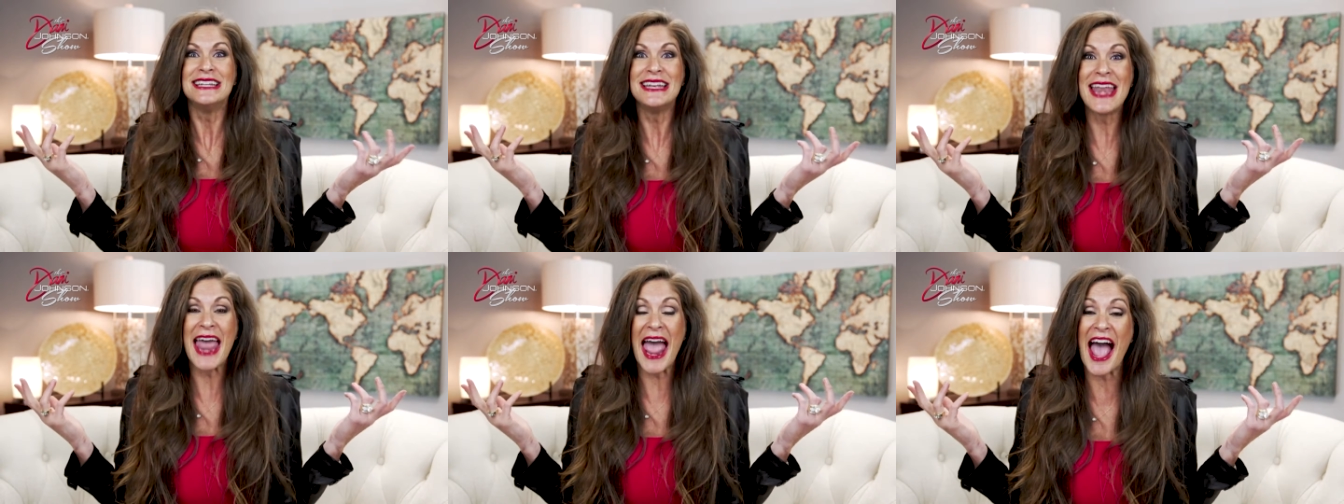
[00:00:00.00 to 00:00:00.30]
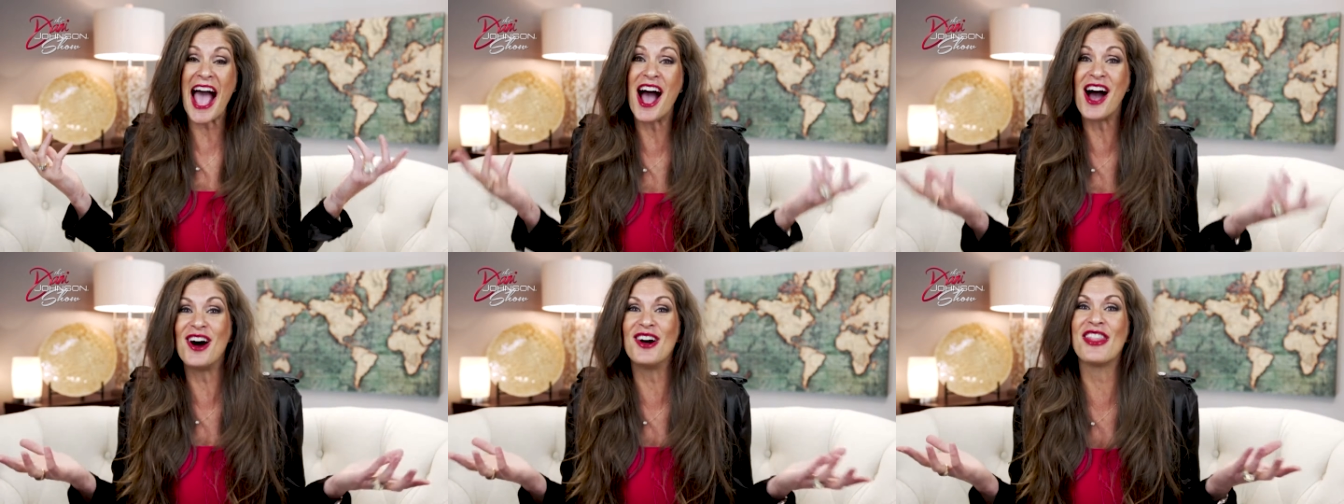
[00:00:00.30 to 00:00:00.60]

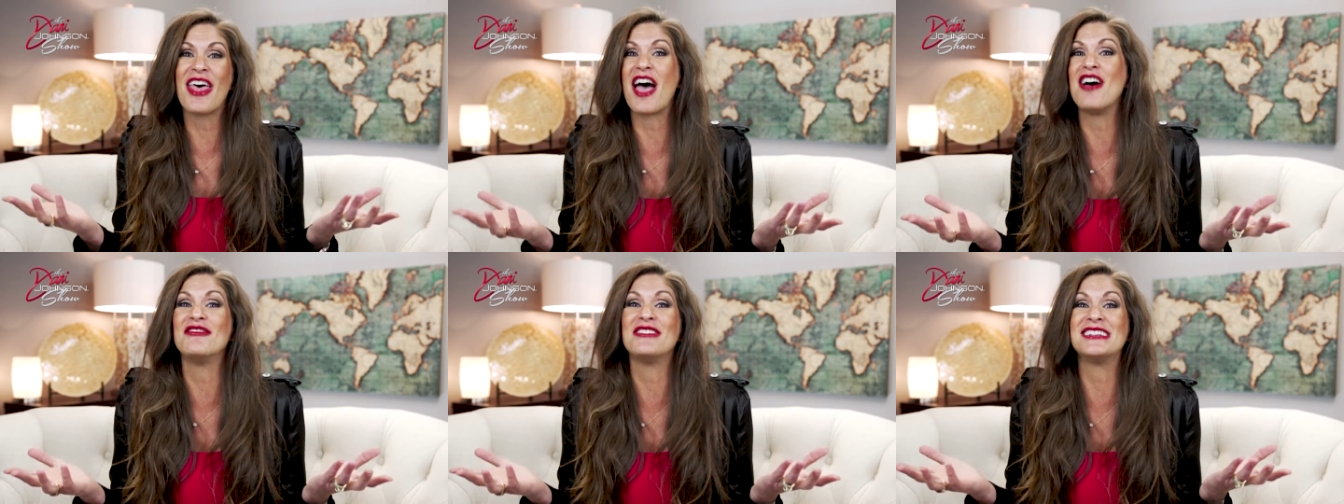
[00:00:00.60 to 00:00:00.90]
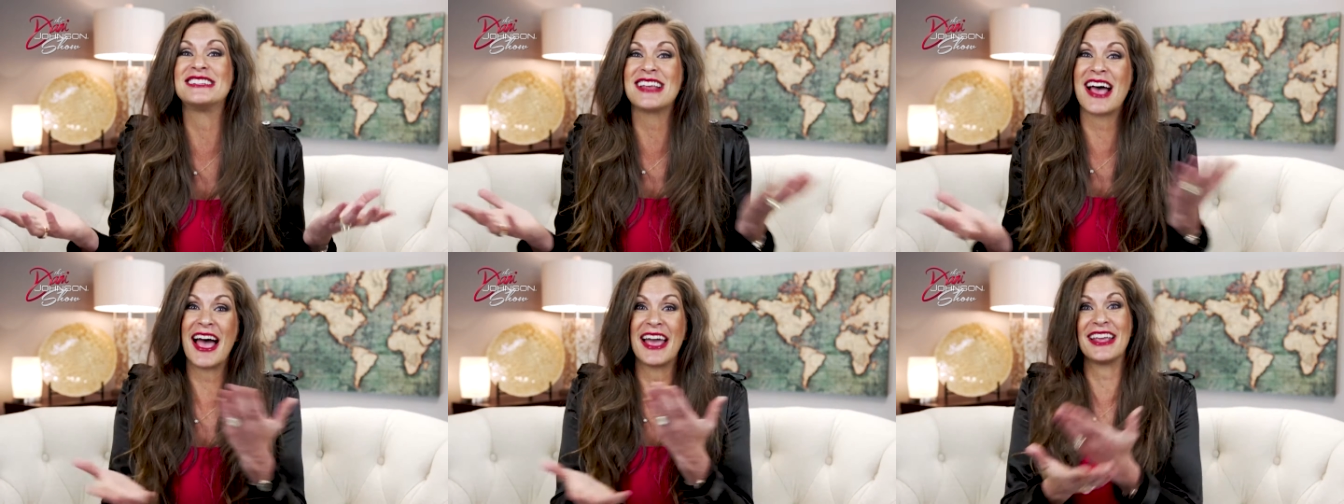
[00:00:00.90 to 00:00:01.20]
now that
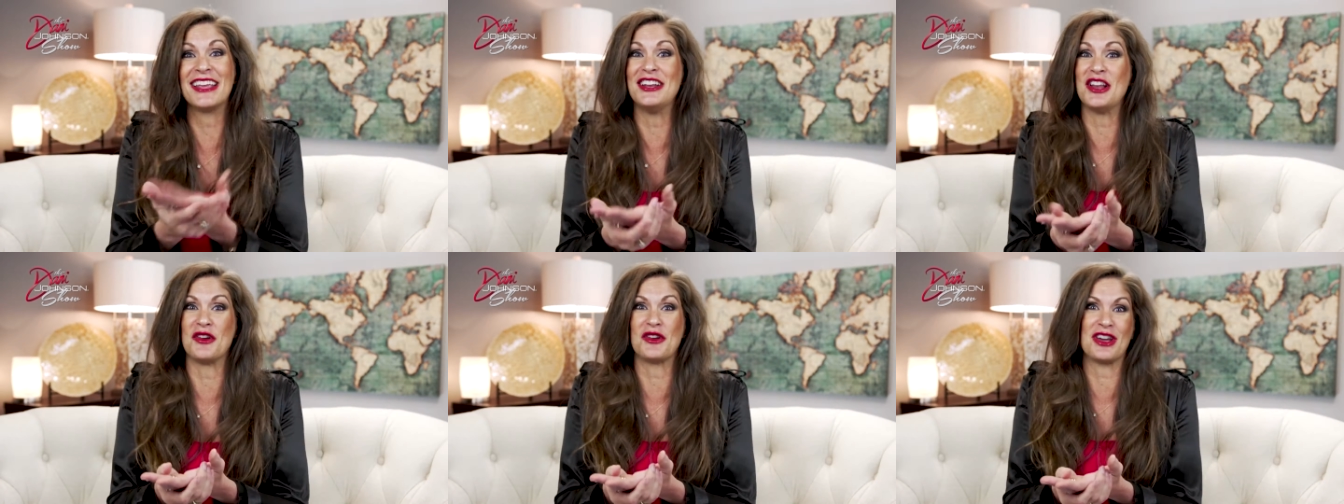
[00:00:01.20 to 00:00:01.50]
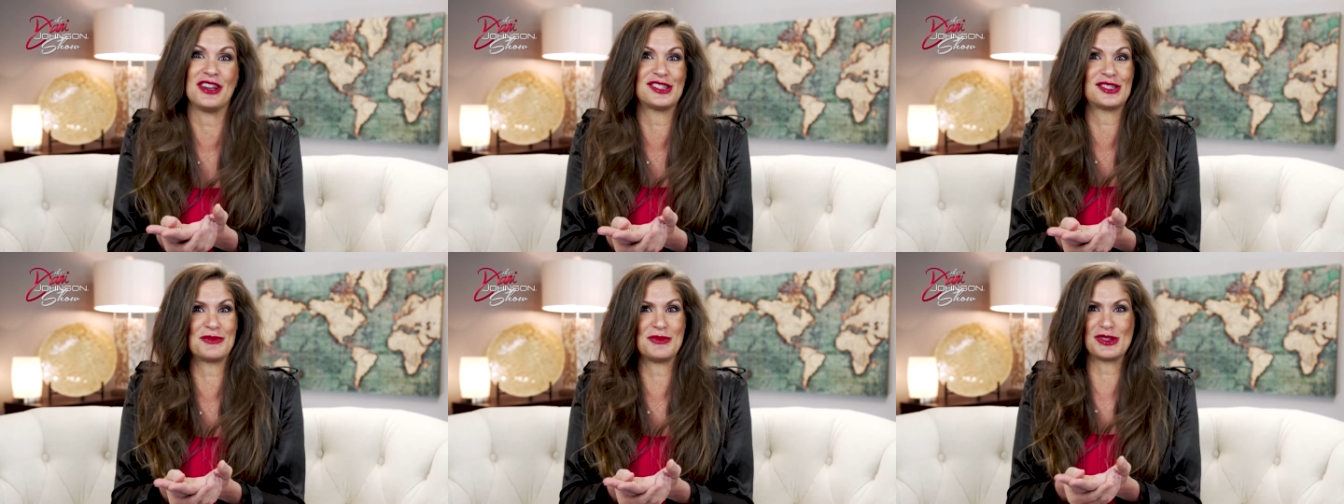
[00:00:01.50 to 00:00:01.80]
means, you know,
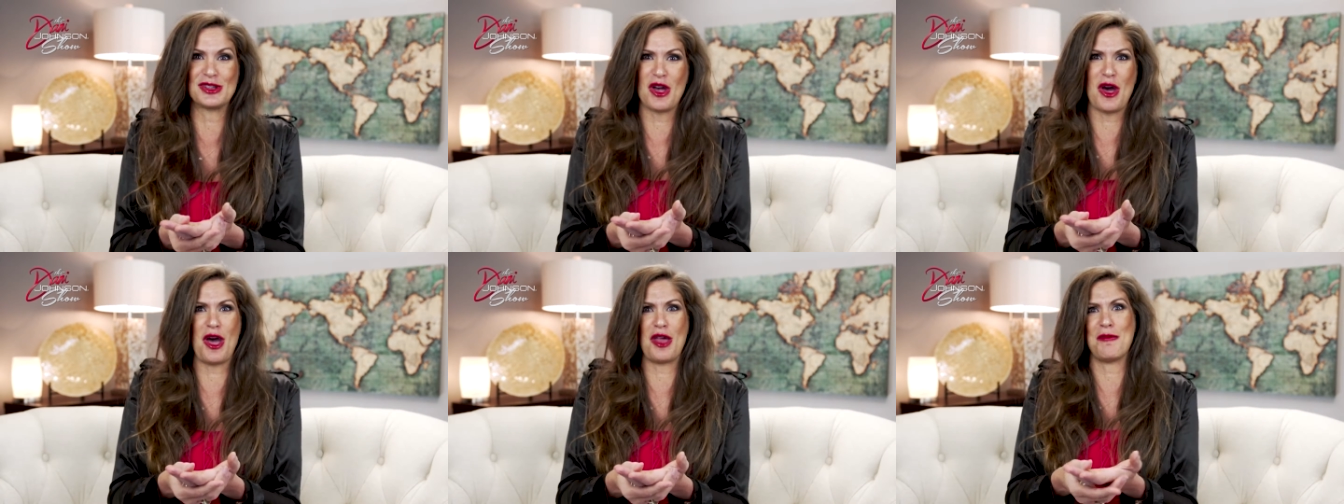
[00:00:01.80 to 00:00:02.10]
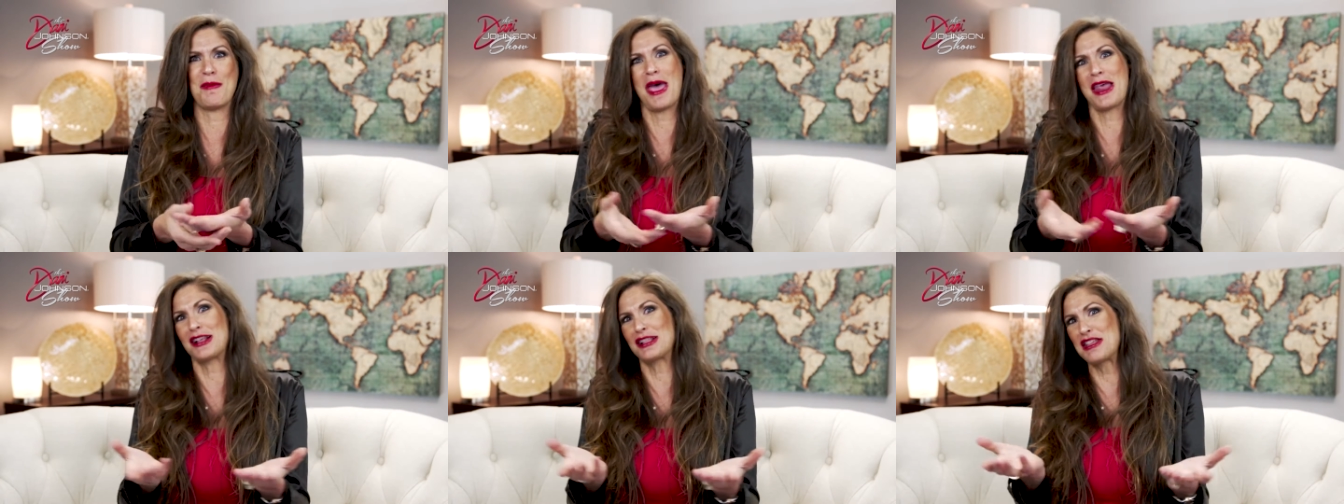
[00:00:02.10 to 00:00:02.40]
customers
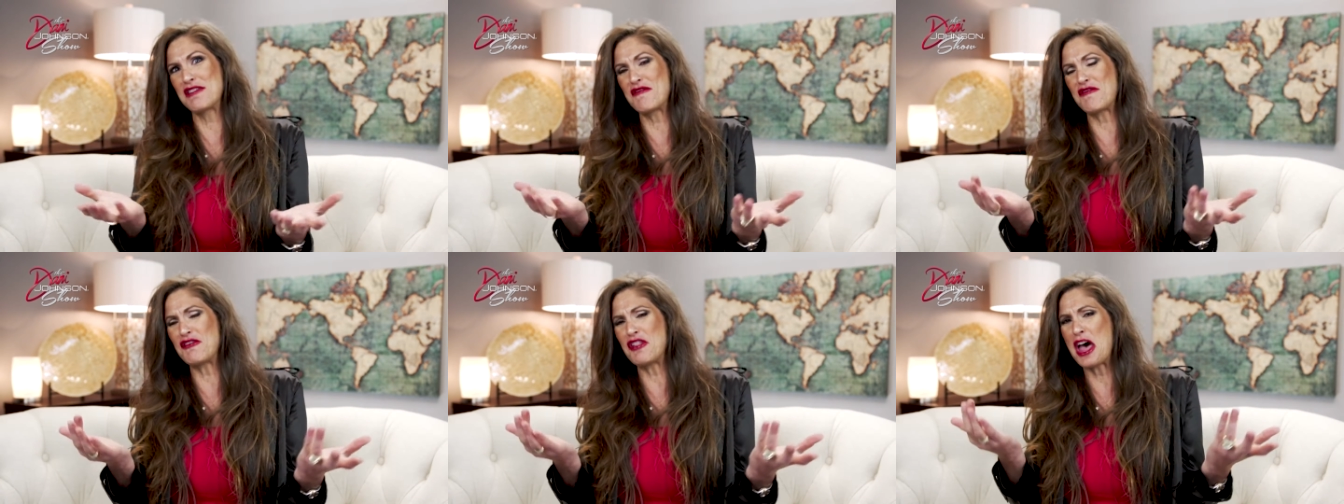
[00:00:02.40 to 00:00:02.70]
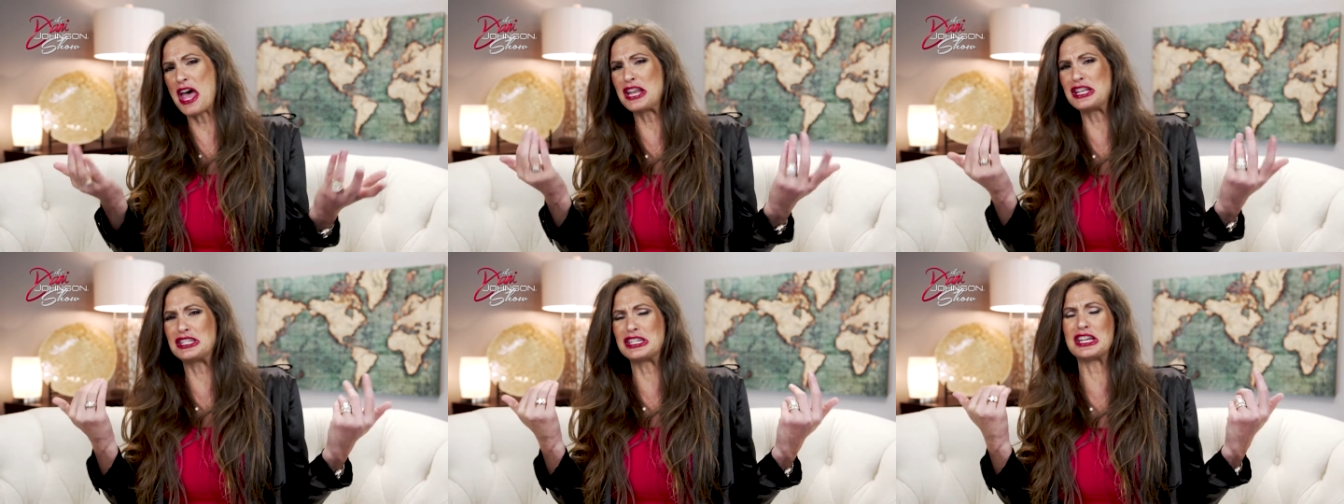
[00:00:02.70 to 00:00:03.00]
automatically
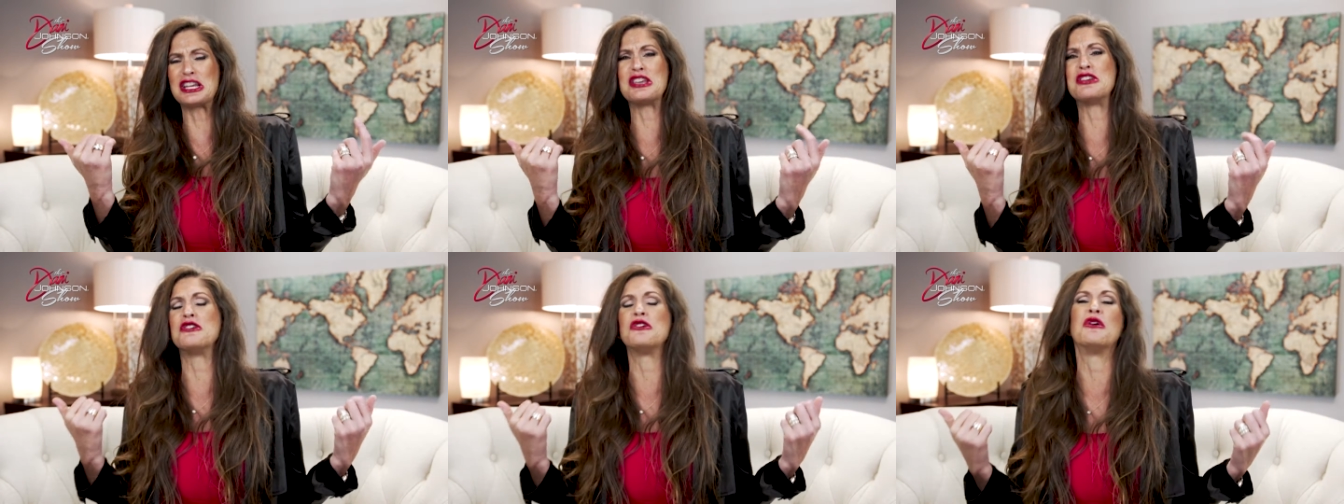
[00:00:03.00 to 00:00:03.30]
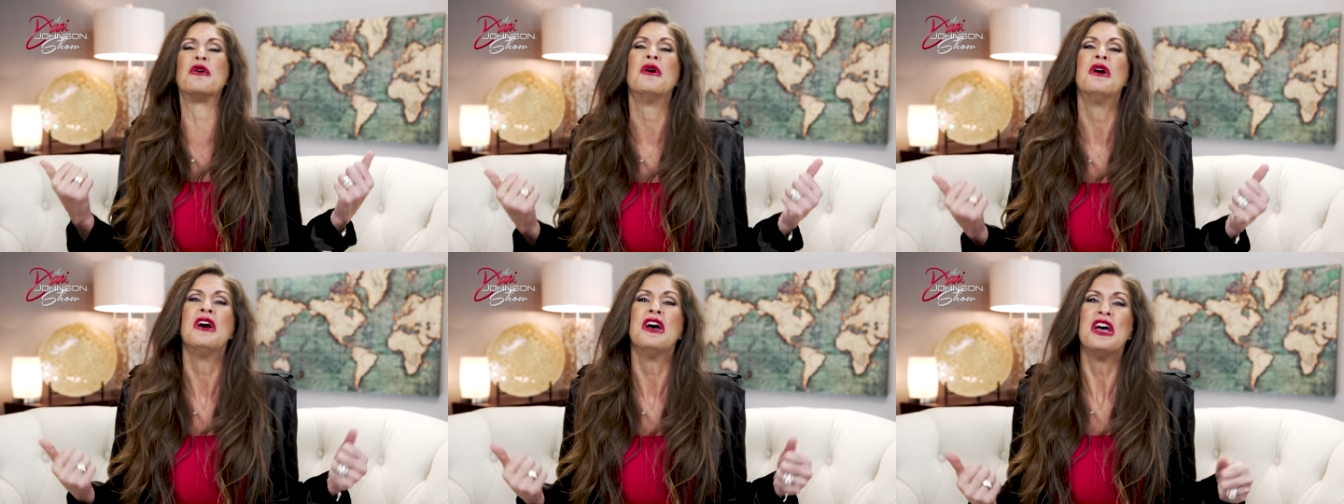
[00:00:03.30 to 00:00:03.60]
flood to
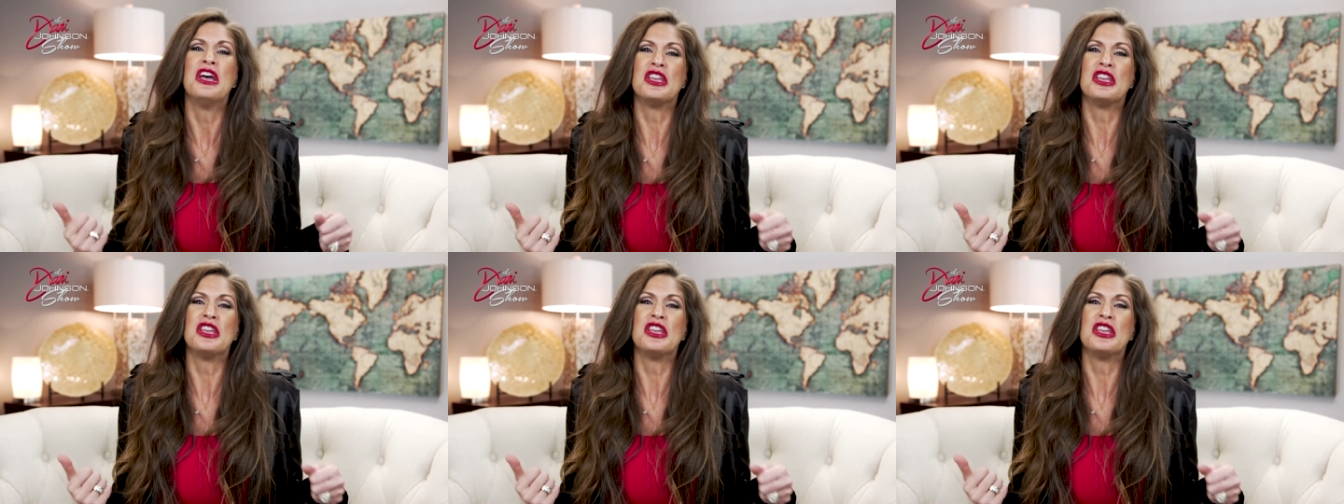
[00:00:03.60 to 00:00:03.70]
you.